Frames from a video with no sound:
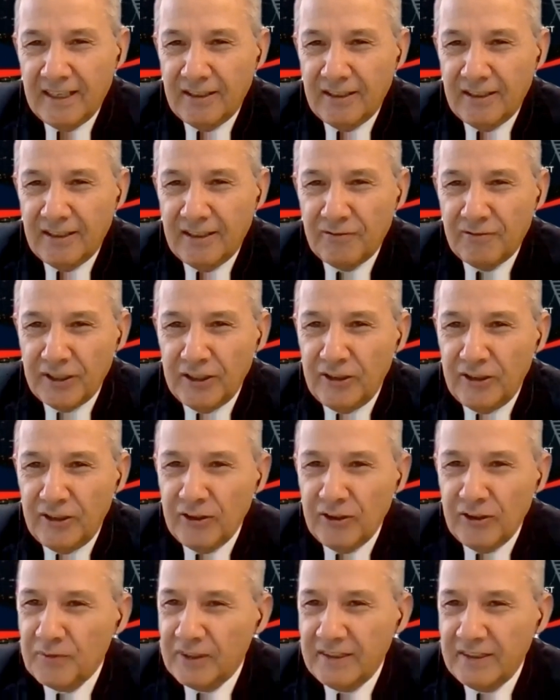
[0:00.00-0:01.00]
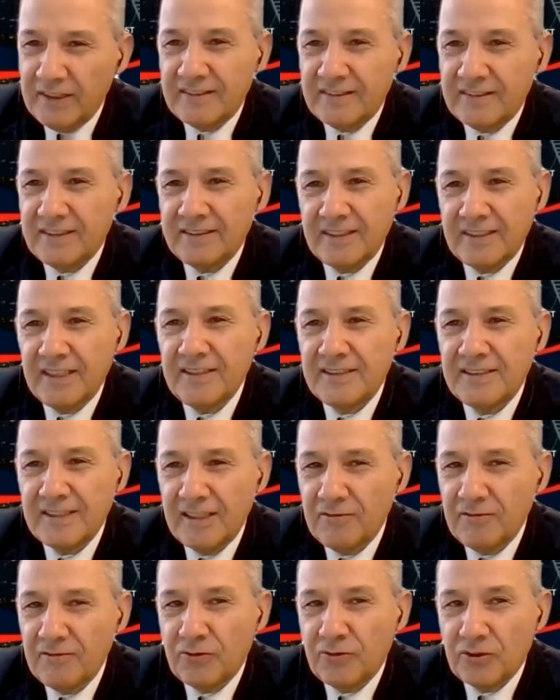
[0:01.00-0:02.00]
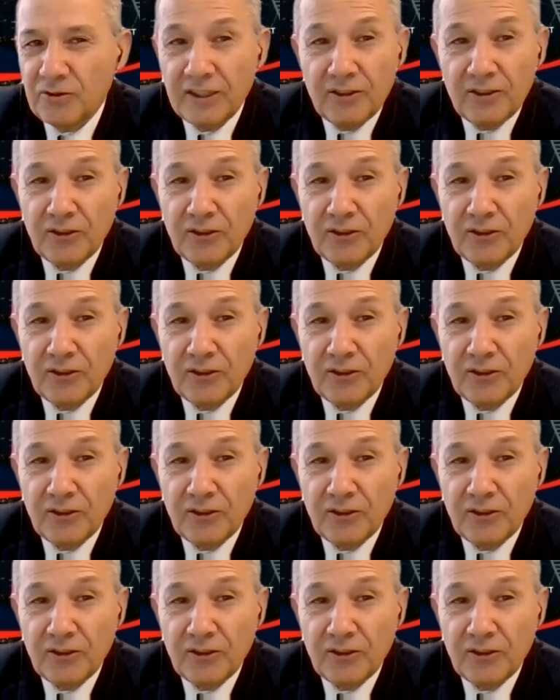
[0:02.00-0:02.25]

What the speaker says: And freedom is essential